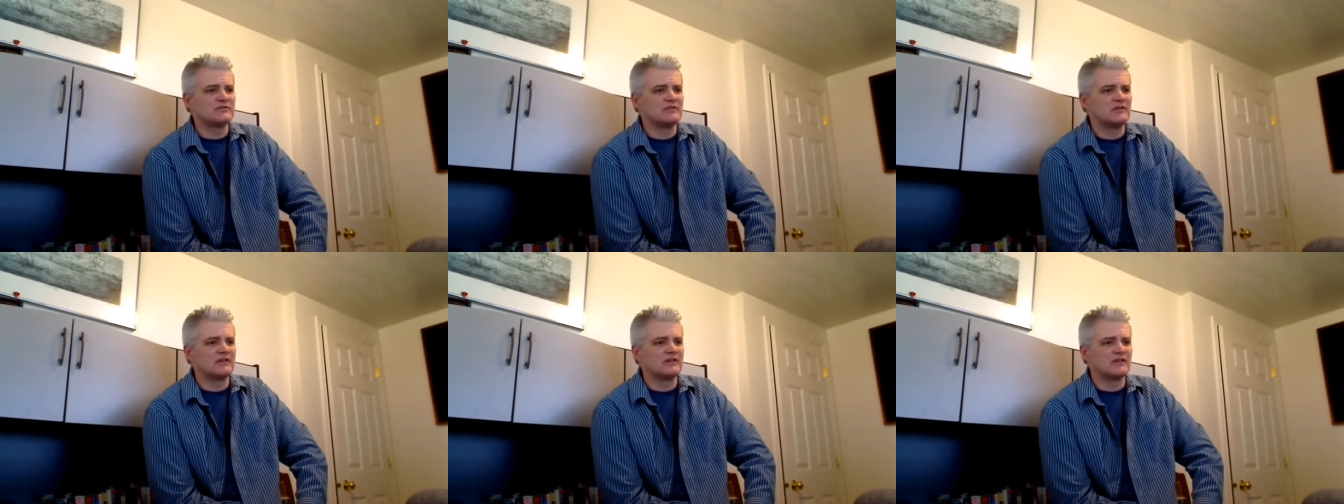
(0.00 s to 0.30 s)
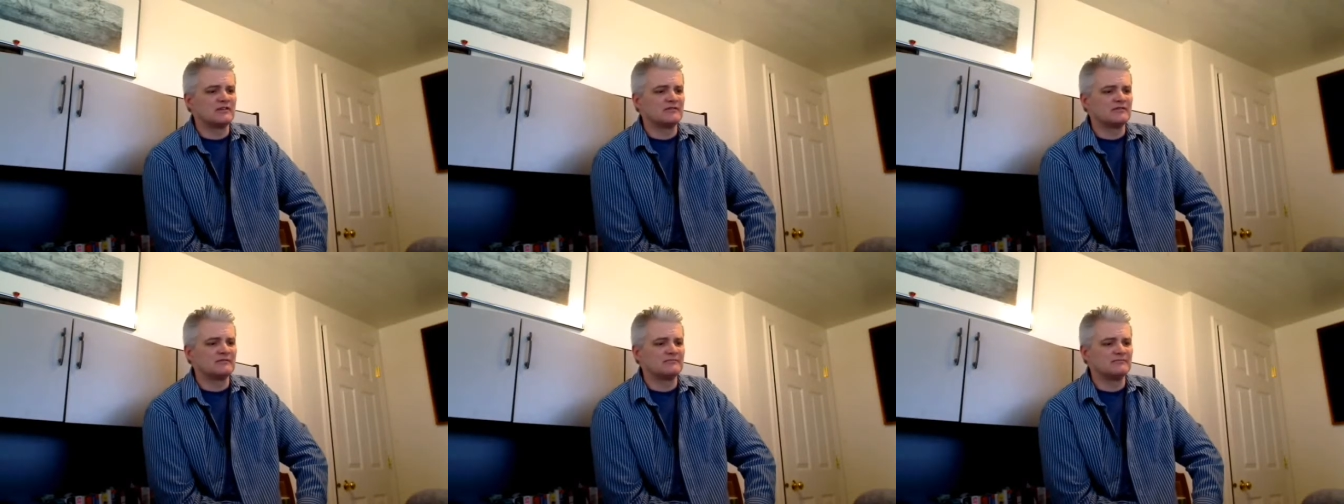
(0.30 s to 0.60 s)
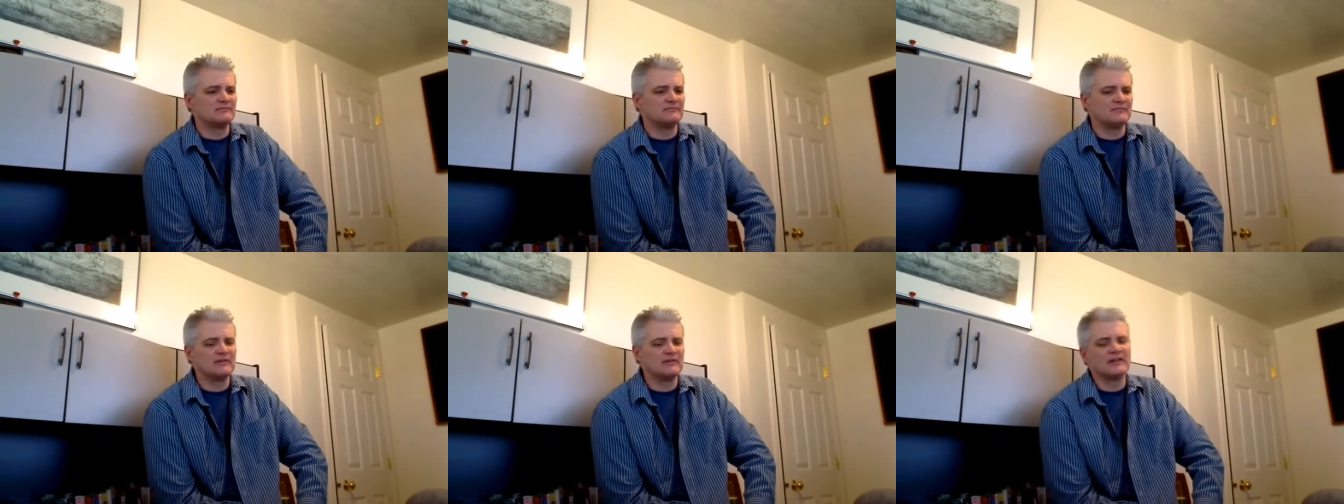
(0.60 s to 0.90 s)
Uh,
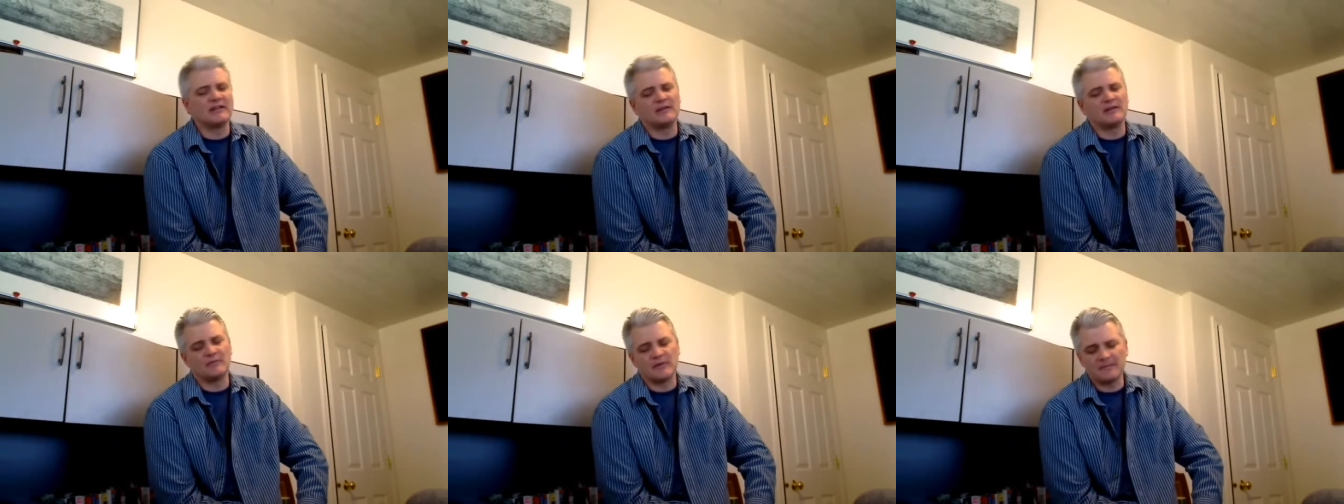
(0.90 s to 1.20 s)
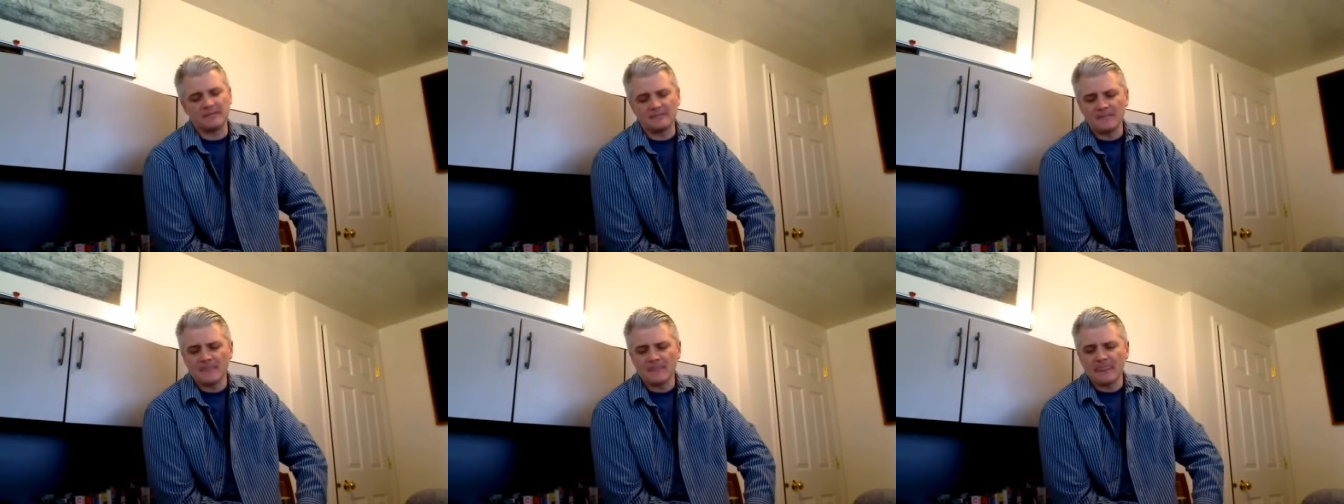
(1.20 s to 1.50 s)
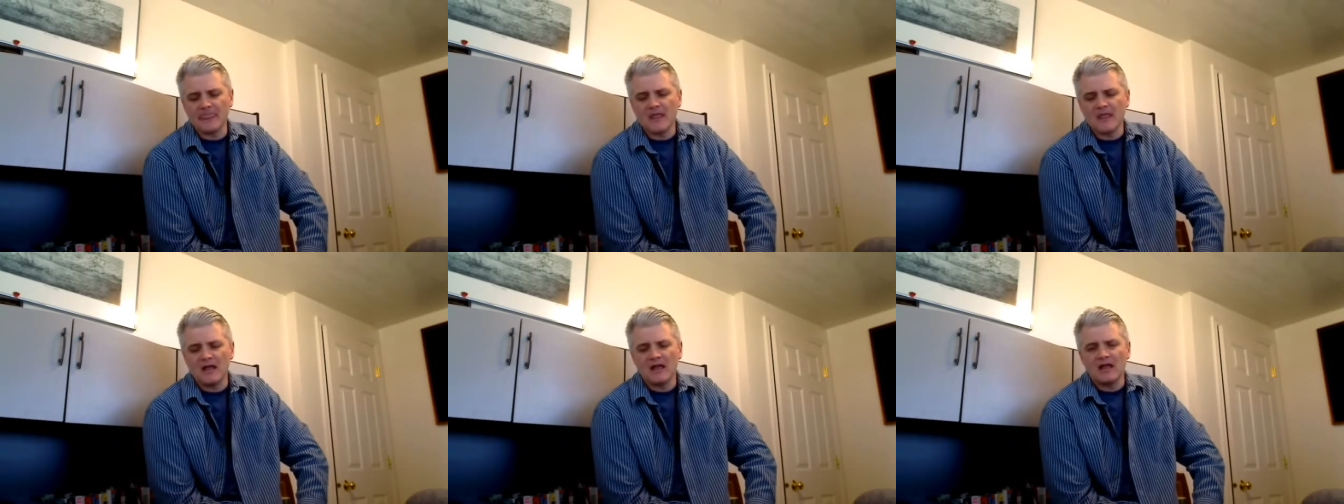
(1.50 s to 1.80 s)
well, anyway,
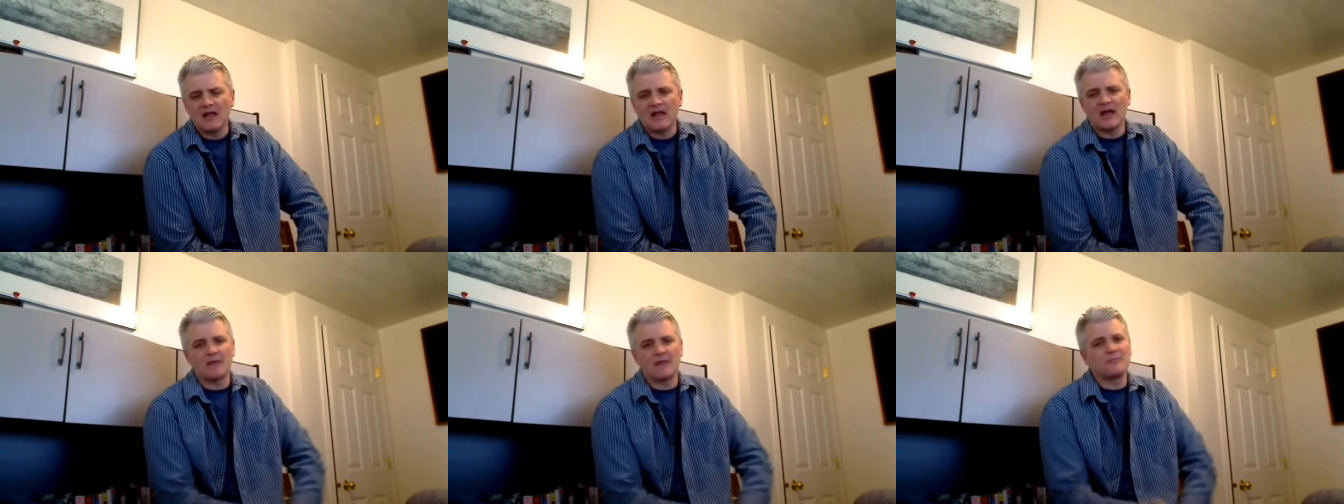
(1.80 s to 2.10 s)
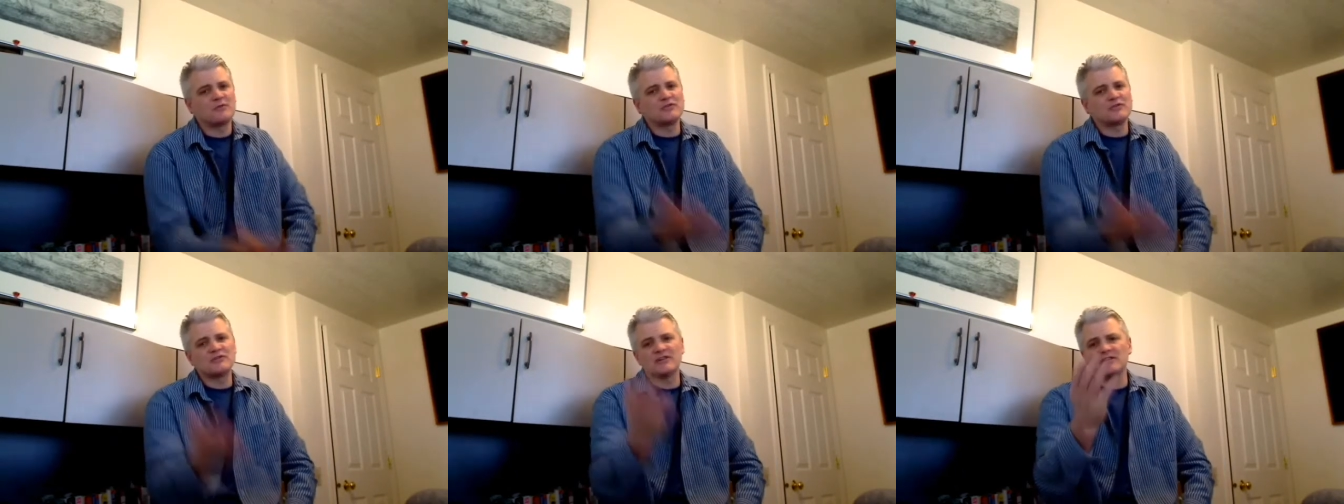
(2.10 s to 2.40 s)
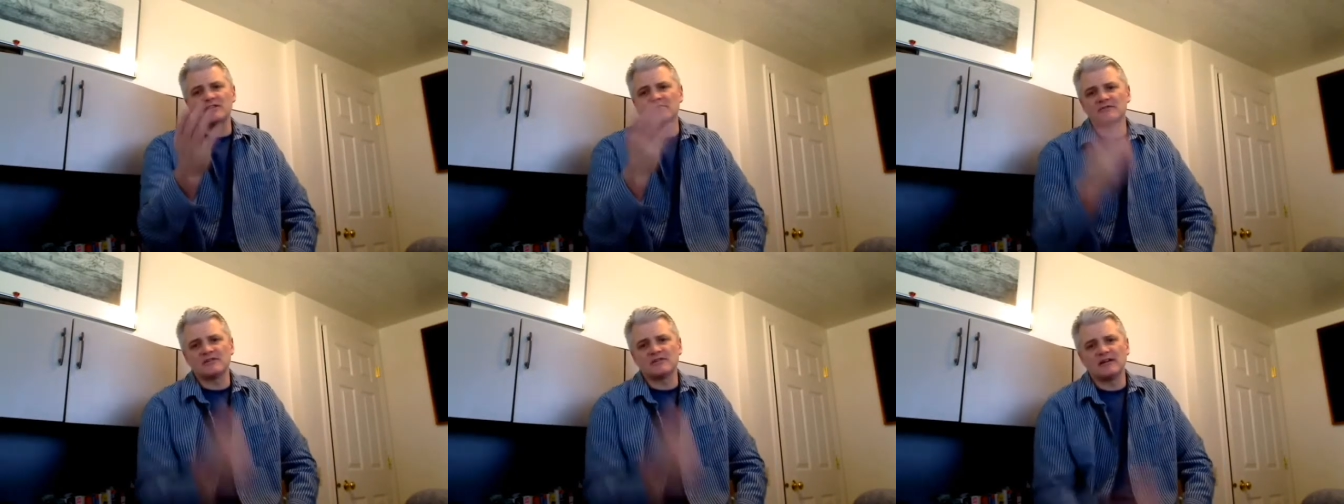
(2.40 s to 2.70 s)
I
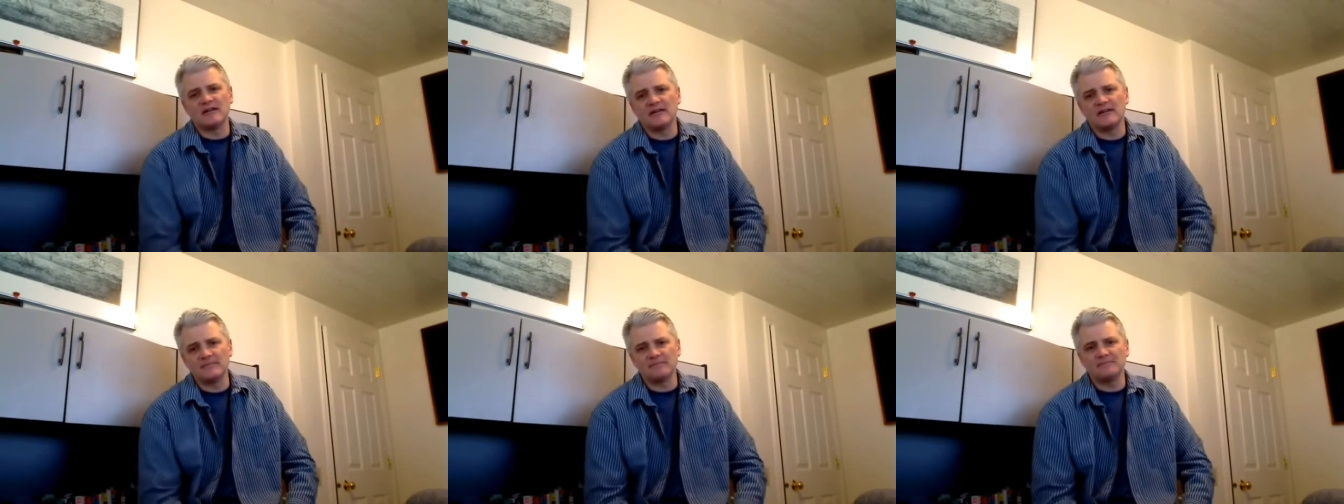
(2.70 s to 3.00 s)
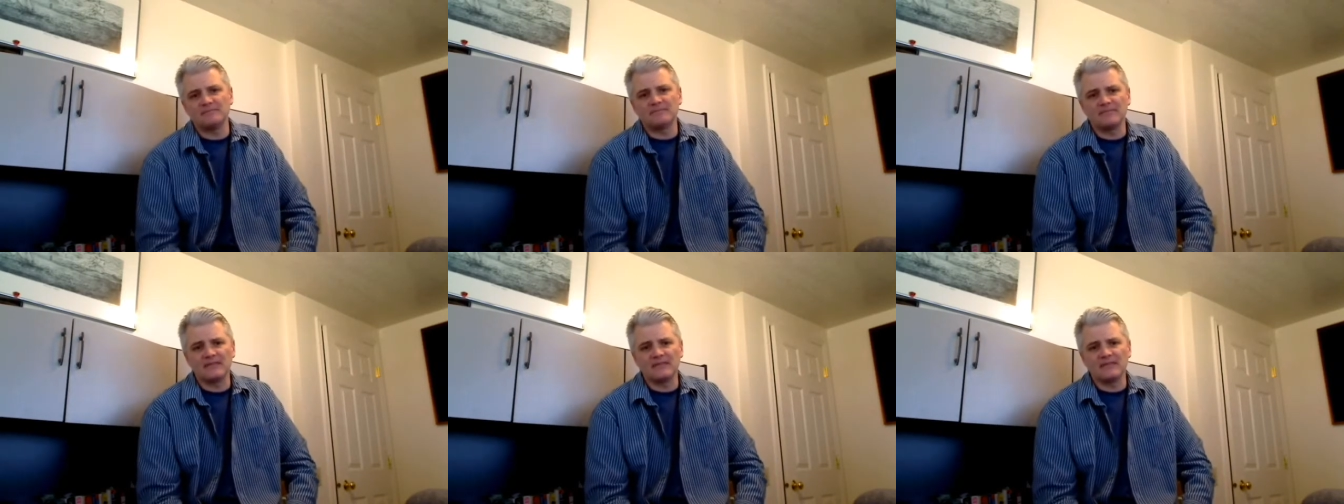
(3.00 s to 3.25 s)
appreciate your time,